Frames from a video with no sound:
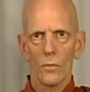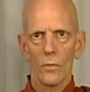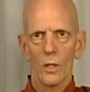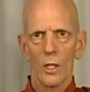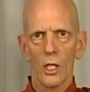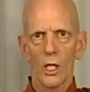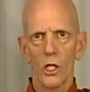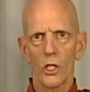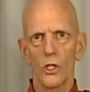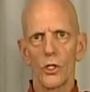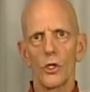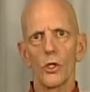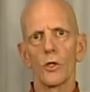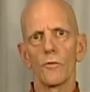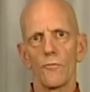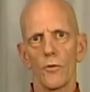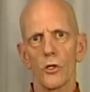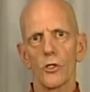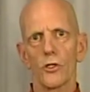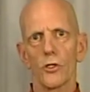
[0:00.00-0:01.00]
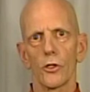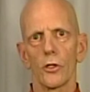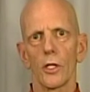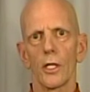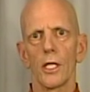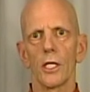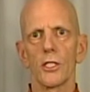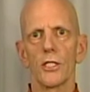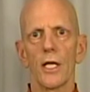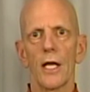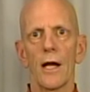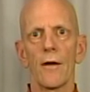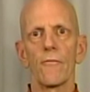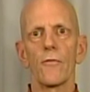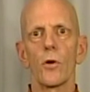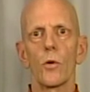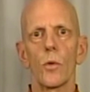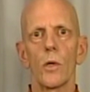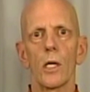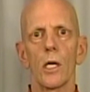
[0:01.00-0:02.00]
universal, and it's
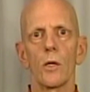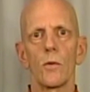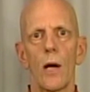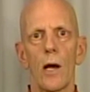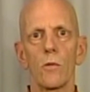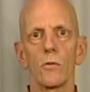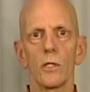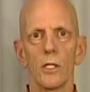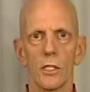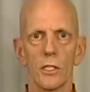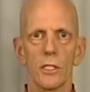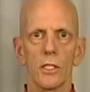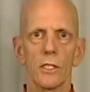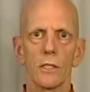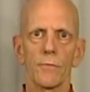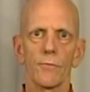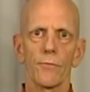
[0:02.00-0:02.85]
everywhere around us.